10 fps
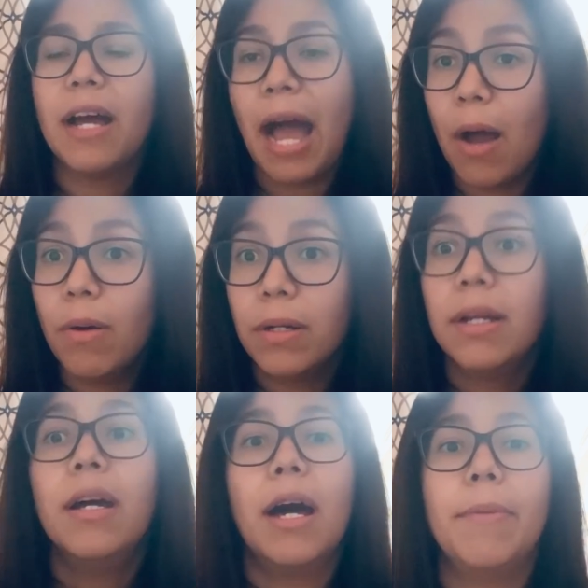out
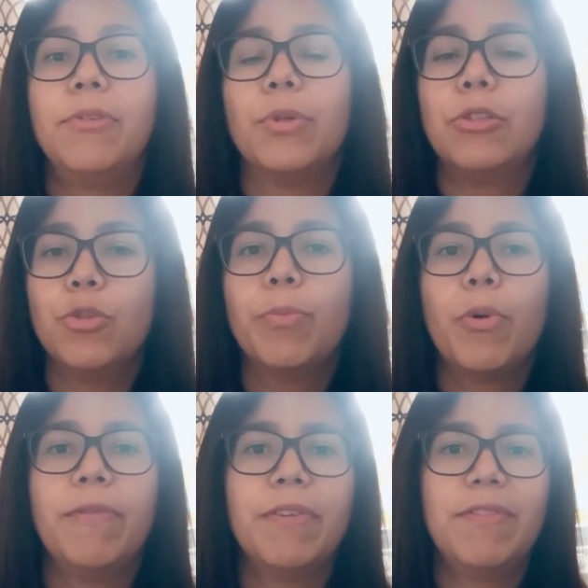up to a
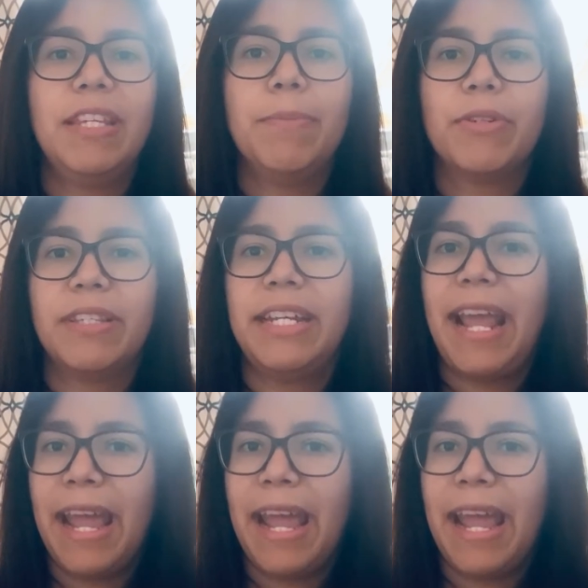2.15%